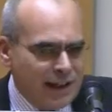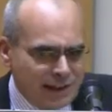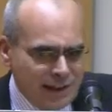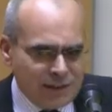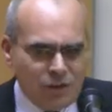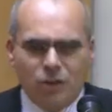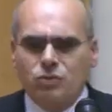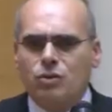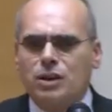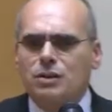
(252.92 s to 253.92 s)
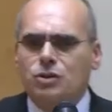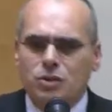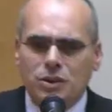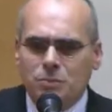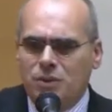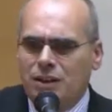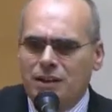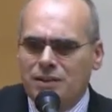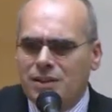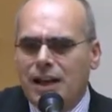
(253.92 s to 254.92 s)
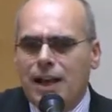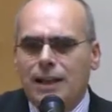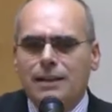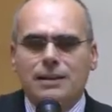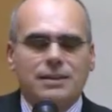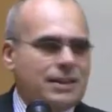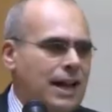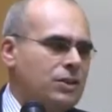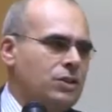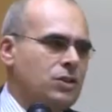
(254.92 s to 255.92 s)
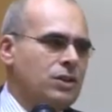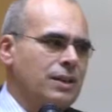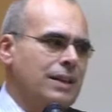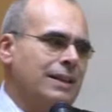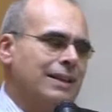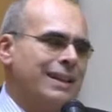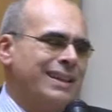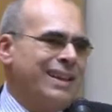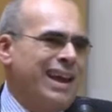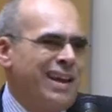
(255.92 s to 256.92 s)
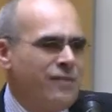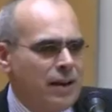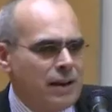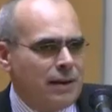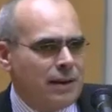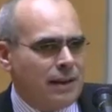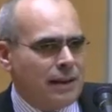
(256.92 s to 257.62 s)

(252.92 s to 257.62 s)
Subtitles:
cases, doctrine, jurisprudence, and statutes, having